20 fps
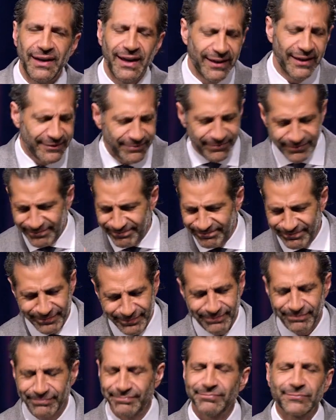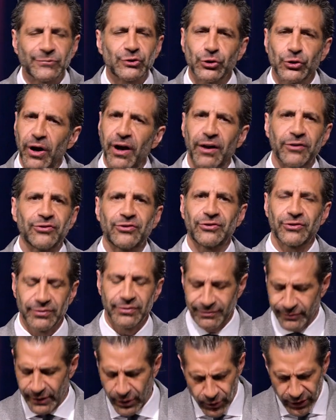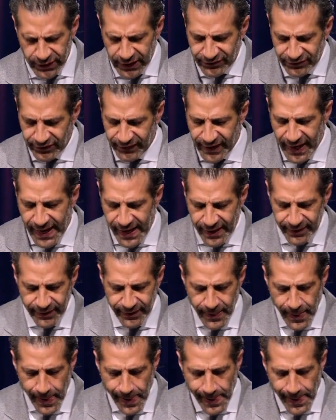And trust. And we'll get to that.